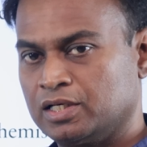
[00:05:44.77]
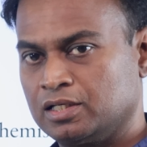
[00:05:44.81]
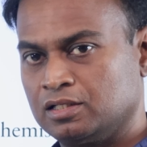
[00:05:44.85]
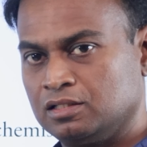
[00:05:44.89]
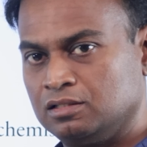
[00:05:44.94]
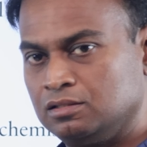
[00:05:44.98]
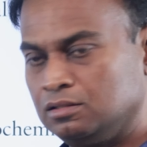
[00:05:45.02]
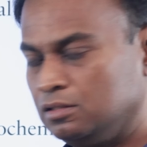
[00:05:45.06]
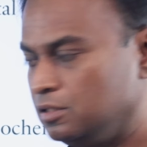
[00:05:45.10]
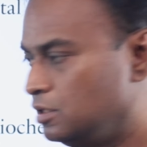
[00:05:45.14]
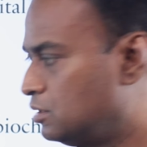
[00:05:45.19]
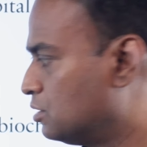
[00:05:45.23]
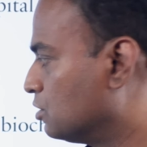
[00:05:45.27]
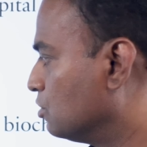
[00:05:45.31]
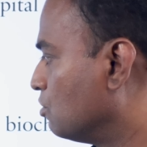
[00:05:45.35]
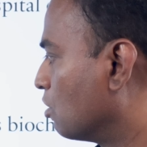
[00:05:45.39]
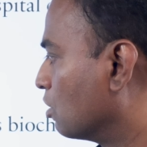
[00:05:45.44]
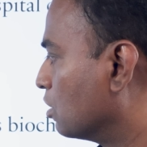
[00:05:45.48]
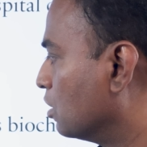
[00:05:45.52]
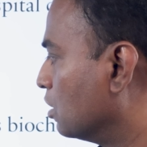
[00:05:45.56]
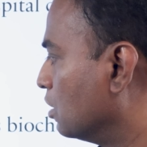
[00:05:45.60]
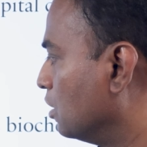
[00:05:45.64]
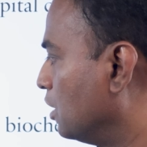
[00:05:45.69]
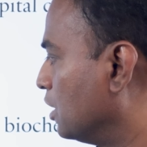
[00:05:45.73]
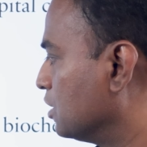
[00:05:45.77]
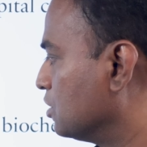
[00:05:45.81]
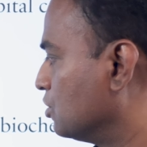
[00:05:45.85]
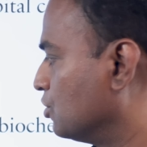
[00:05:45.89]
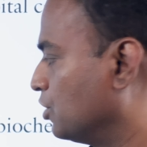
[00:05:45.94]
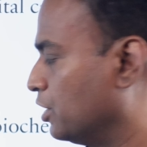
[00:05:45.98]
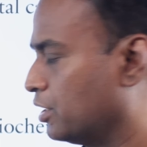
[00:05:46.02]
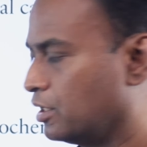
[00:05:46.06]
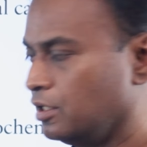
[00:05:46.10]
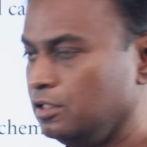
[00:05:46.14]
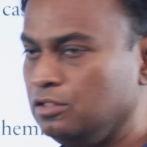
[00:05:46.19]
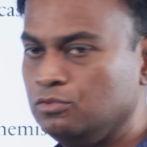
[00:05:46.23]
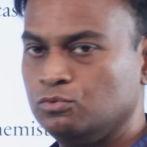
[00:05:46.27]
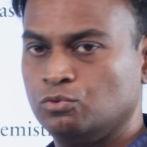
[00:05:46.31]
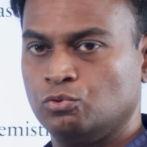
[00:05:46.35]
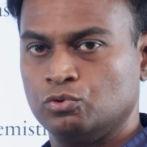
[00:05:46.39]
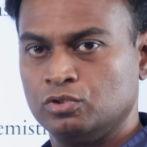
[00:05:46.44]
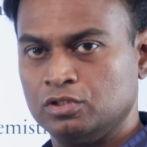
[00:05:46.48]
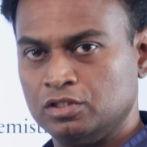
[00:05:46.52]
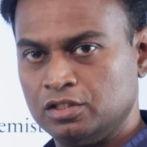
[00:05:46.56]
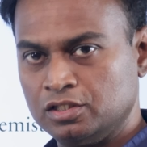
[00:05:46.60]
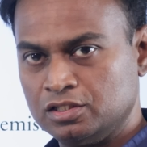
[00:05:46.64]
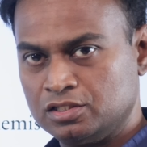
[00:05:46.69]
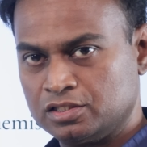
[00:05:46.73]
but this doctor has taken
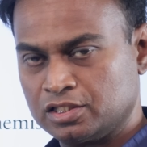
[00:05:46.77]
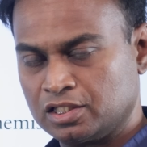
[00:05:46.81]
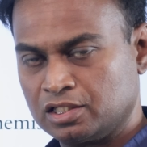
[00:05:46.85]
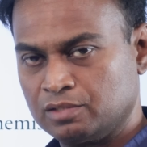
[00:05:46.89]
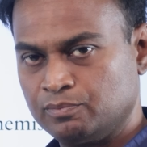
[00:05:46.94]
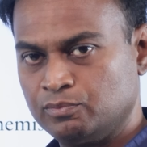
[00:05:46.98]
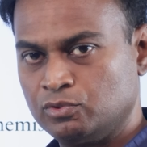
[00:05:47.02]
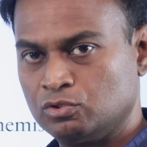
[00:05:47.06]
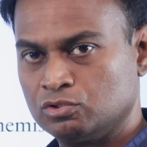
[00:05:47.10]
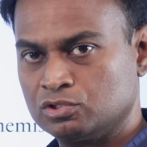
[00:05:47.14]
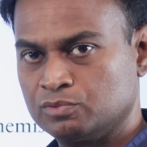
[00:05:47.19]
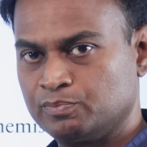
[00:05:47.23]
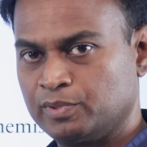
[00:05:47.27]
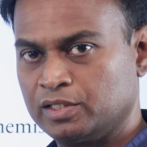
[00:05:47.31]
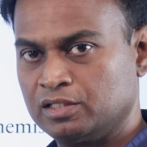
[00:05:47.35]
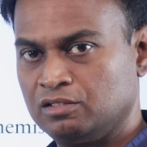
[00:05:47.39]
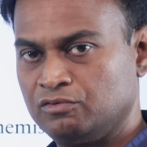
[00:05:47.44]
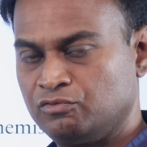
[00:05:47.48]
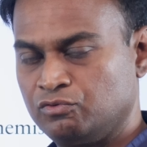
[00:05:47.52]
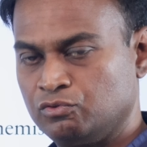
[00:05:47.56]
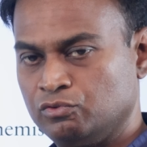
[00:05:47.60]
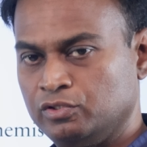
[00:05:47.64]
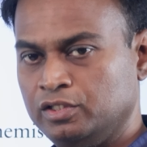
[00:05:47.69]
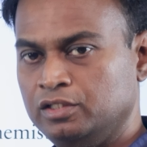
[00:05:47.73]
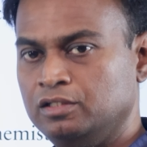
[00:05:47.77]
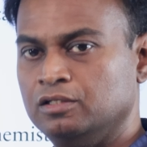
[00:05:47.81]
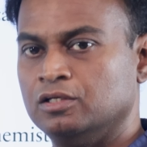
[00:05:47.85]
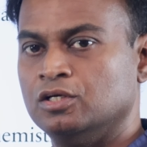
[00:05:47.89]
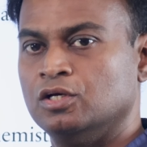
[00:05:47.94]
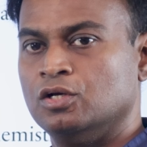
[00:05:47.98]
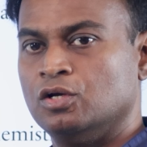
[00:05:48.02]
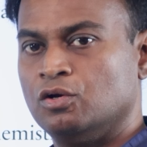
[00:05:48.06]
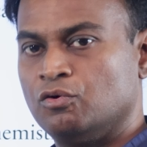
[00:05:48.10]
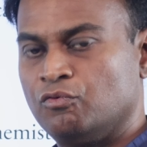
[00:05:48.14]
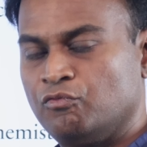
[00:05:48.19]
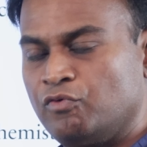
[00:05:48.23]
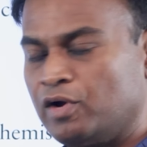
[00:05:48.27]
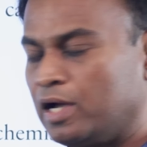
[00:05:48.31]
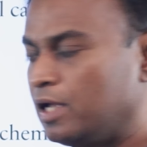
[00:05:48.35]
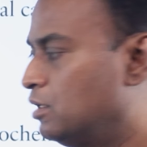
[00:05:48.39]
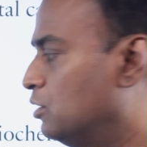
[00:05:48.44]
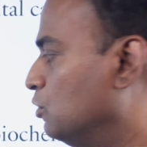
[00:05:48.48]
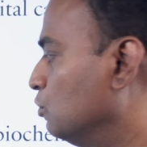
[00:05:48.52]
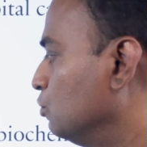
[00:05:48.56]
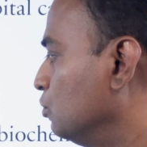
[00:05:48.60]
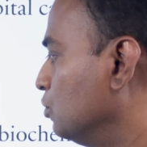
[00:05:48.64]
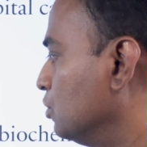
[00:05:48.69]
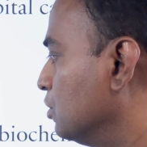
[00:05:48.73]
only cerebrospinal fluid
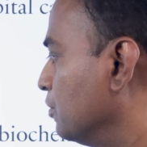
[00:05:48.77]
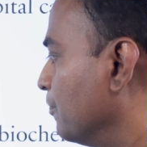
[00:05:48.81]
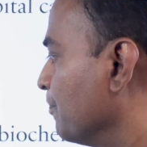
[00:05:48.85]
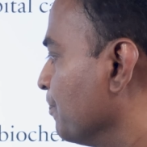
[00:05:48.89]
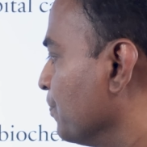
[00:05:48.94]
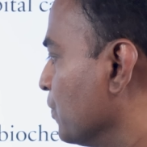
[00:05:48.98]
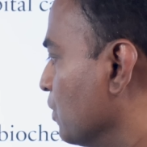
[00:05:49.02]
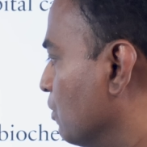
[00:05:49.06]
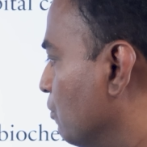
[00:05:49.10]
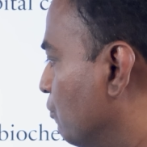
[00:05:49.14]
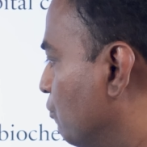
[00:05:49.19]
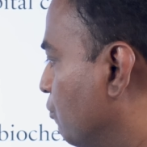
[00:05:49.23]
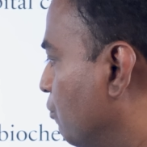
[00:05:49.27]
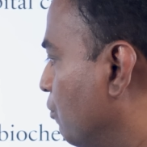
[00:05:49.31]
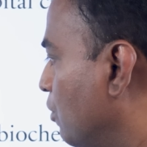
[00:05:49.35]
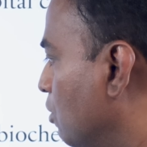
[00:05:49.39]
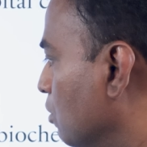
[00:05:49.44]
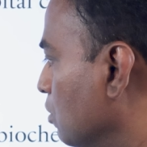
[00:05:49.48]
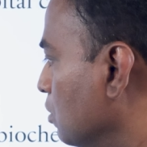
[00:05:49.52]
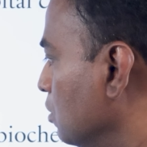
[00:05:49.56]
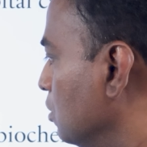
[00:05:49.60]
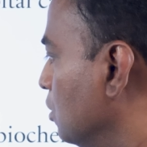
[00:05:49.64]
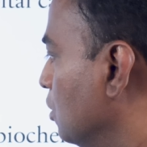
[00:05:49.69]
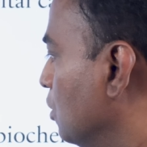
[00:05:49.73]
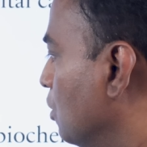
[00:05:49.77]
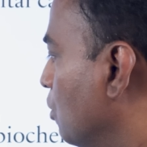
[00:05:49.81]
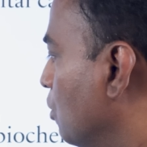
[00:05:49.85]
values for